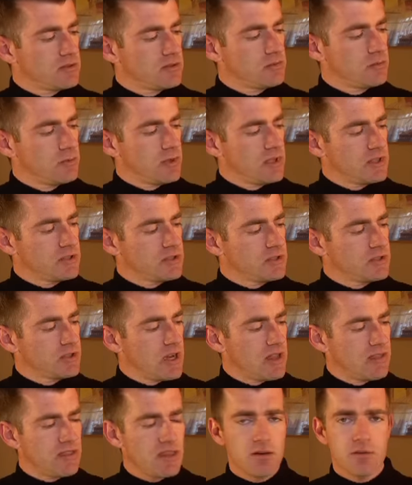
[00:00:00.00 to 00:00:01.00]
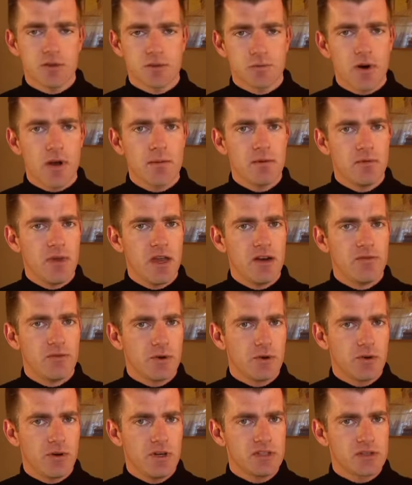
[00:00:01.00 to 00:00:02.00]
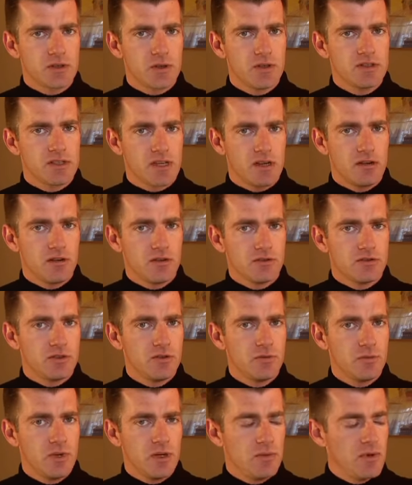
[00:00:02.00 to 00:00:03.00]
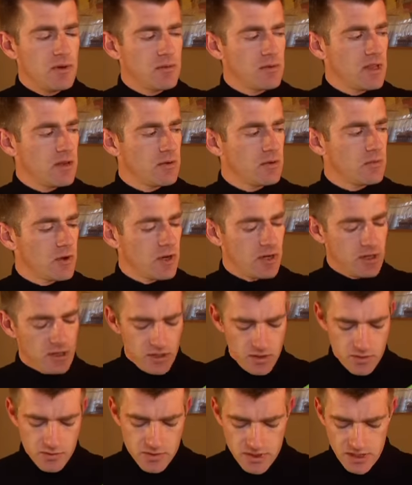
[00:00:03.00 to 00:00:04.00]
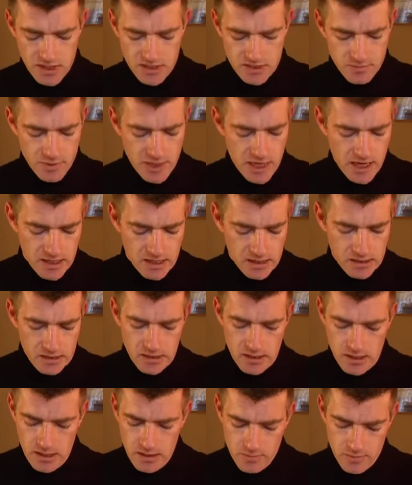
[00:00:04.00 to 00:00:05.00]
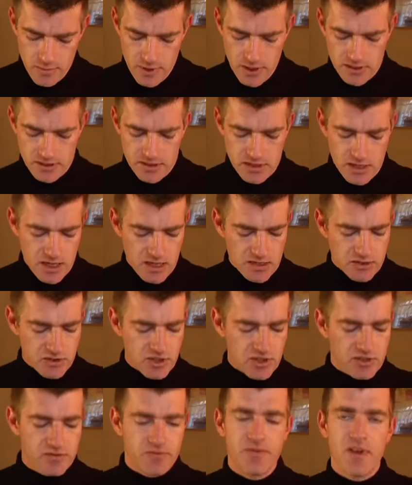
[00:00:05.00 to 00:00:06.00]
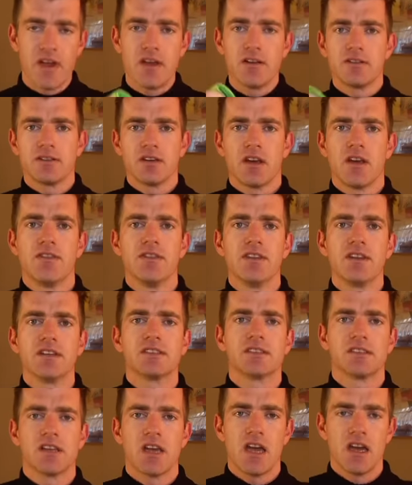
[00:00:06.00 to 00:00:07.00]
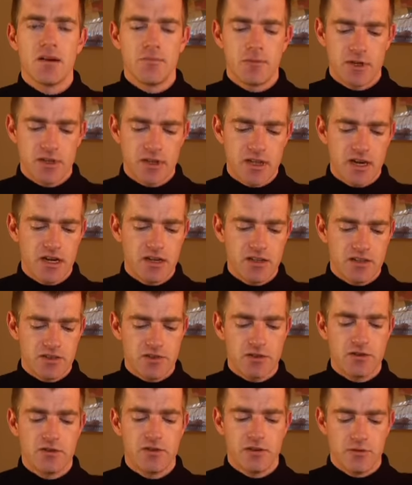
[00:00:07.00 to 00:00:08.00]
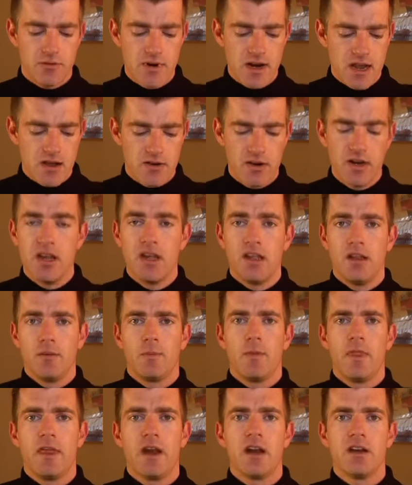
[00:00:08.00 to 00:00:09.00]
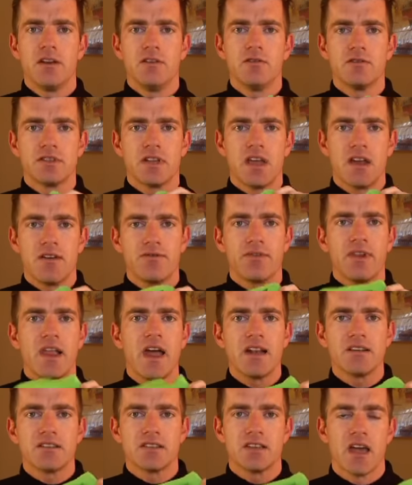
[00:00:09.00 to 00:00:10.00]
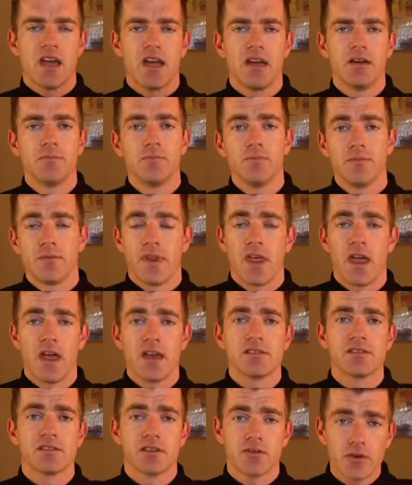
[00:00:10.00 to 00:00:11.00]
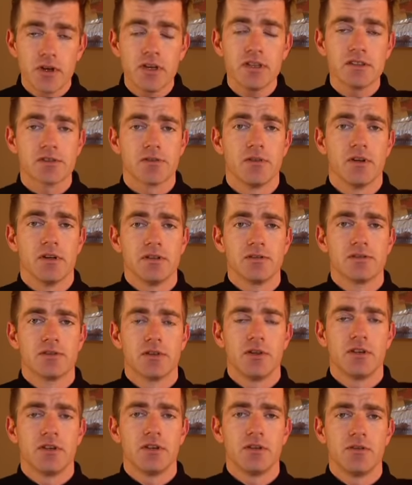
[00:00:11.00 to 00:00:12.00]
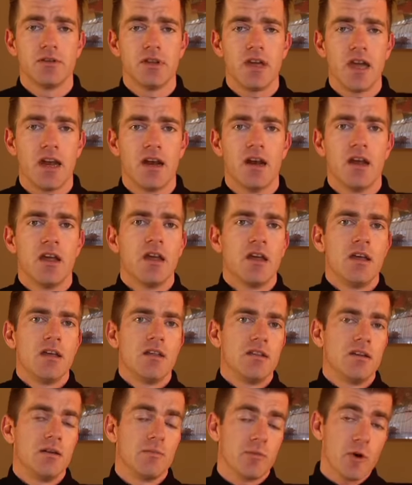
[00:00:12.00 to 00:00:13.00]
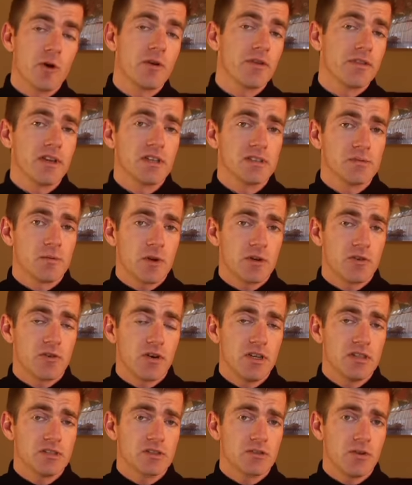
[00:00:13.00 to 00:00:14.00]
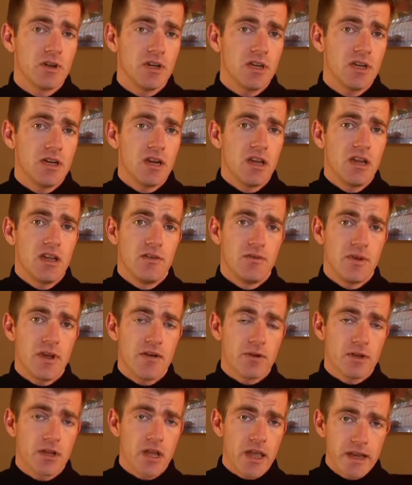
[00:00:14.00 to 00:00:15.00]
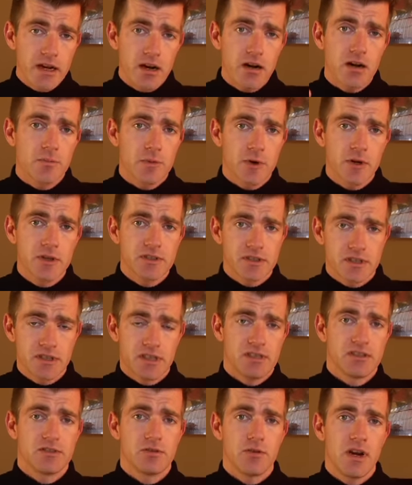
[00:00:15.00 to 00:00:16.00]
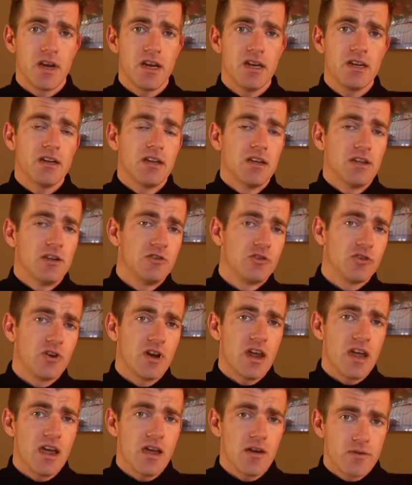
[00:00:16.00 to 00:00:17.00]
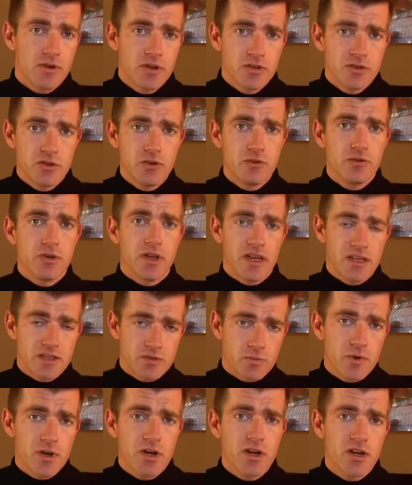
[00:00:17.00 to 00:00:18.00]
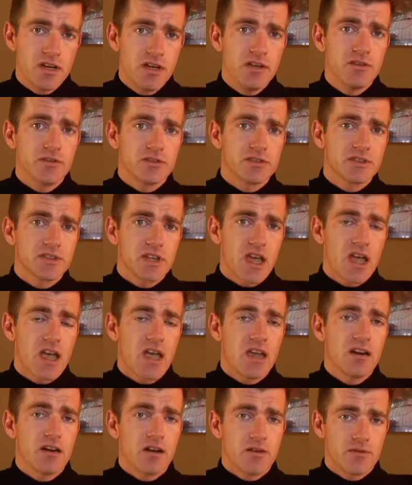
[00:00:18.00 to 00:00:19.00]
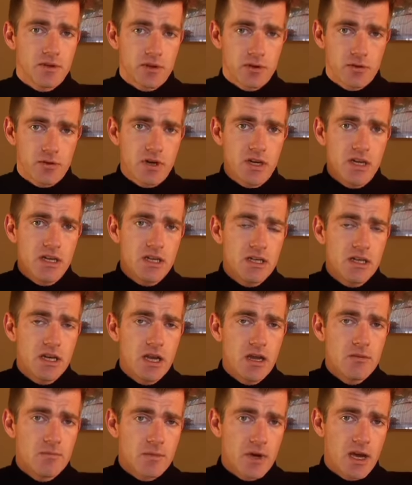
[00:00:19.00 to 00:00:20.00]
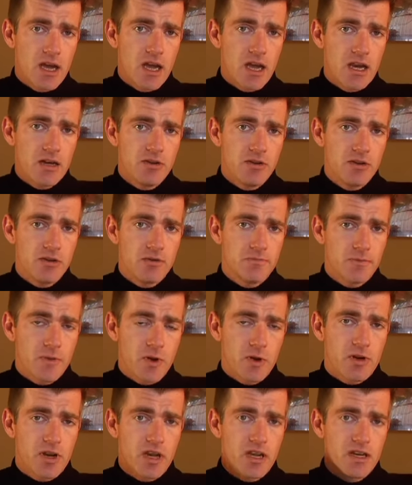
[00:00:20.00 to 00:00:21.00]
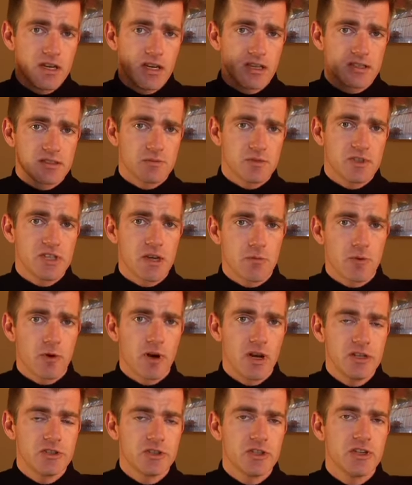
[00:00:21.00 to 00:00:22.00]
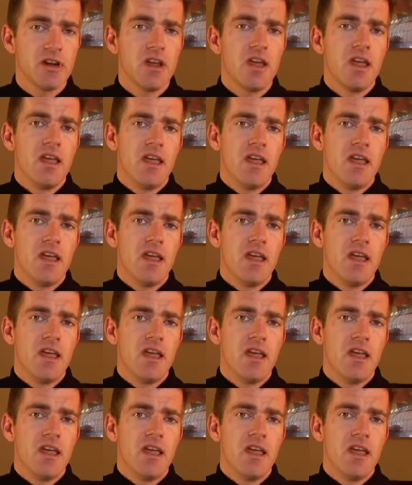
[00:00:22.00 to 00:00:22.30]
which I think was probably made for green screens. I don't know too many people that would want to use it as a blanket, but it's just felt on this side, but then I just turned it around and I use that flat side as the green screen. So you can do that. The important things about green screen, if you have a light on a person, that's great. You should have 2 lights, one on either side of the green behind you, okay, to get some separation,